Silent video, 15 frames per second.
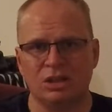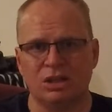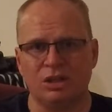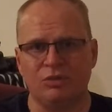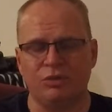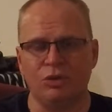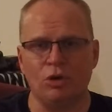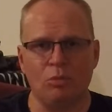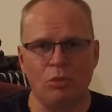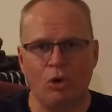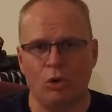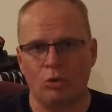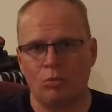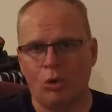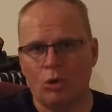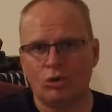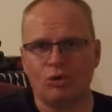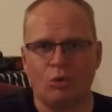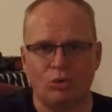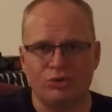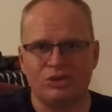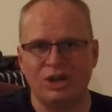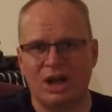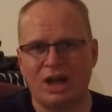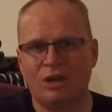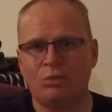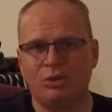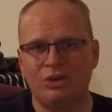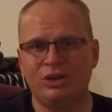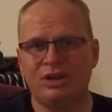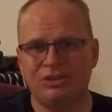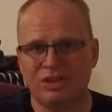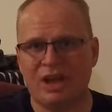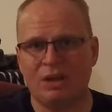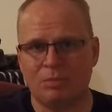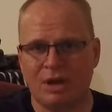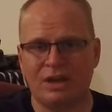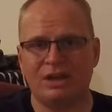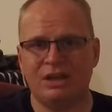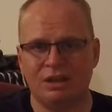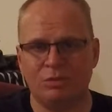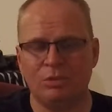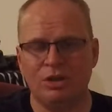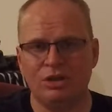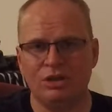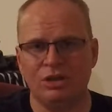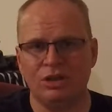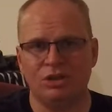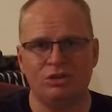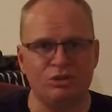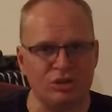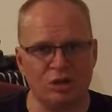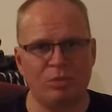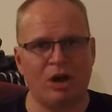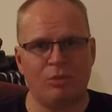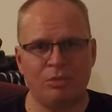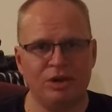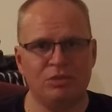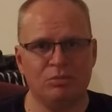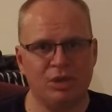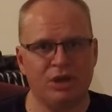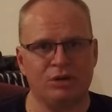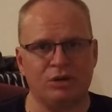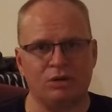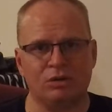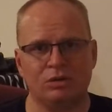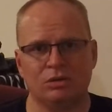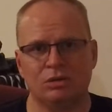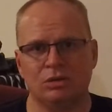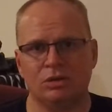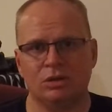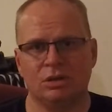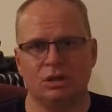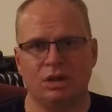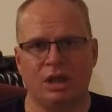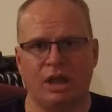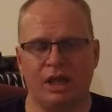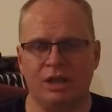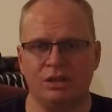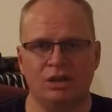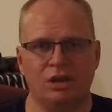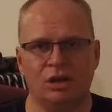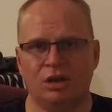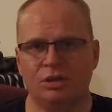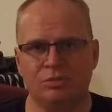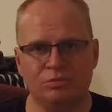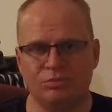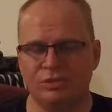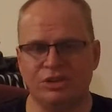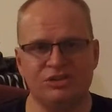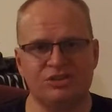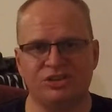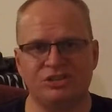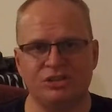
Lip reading: if you go more towards God when you get attacked by the enemy, you come out being better. And it's just